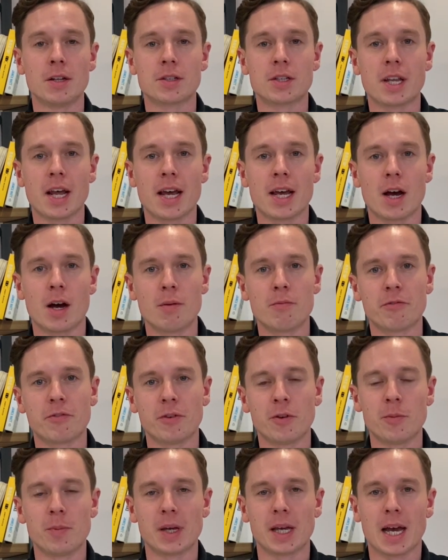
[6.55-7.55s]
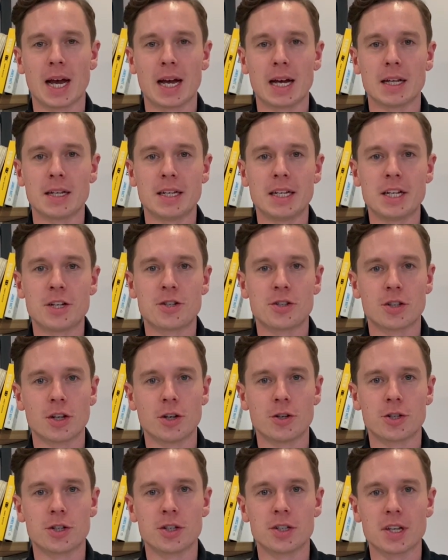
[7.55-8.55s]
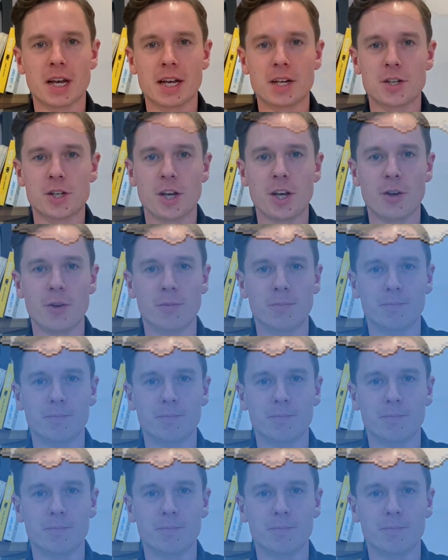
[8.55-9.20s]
Today I'm filming at Niche Solutions HQ.